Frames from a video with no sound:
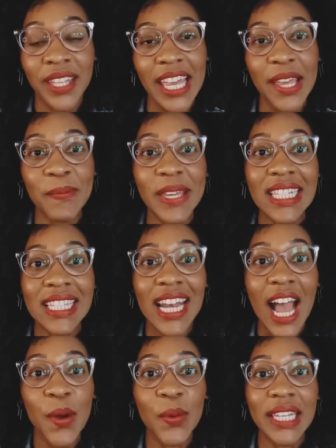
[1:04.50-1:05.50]
It means that
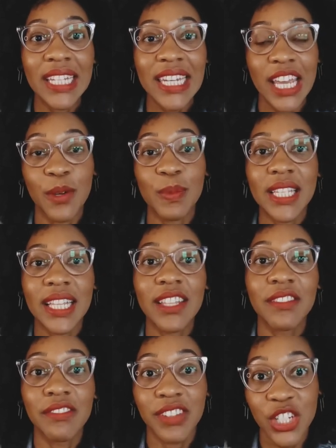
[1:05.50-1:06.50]
I would get to help set the
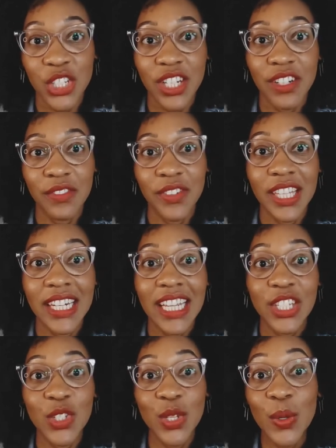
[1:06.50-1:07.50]
vision for the
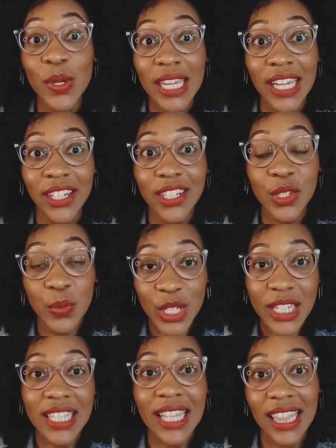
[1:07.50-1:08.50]
next two years, which
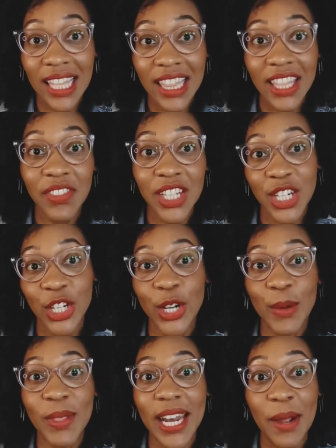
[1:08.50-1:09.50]
is the length of the
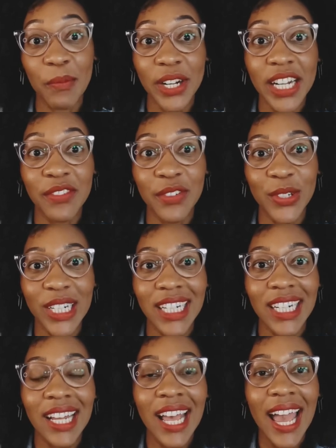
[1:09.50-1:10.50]
term that I'm running for.
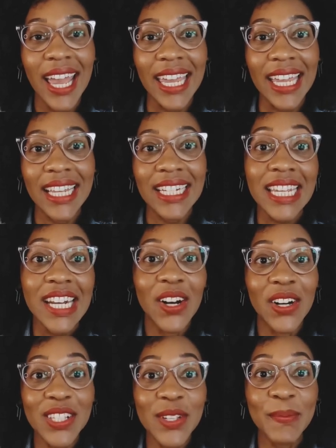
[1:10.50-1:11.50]
And it
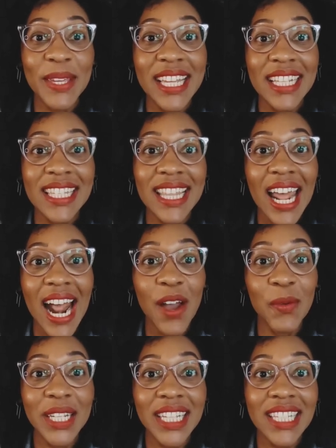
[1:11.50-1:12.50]
also means that I
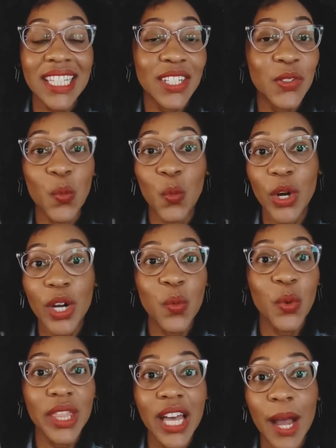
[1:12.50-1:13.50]
would get to work
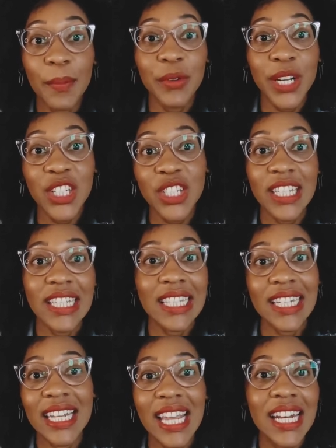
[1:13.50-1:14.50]
with the operations,
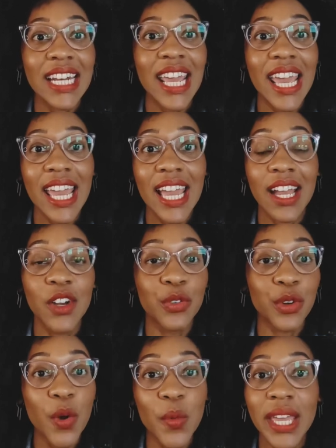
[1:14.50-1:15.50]
the day to day
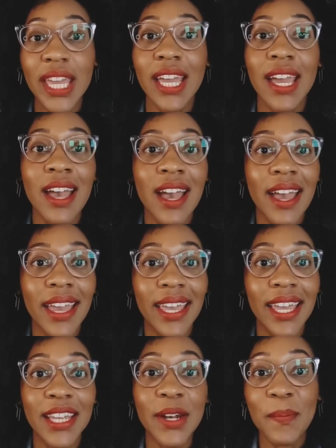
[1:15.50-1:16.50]
growing
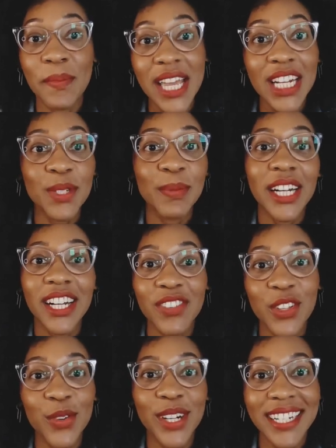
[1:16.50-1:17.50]
and management of the
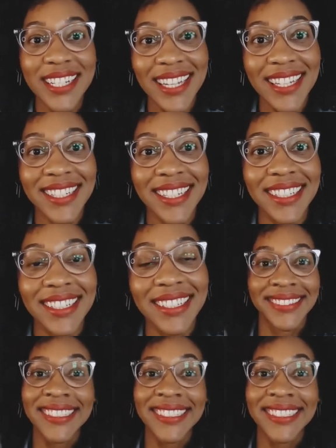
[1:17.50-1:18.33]
organization.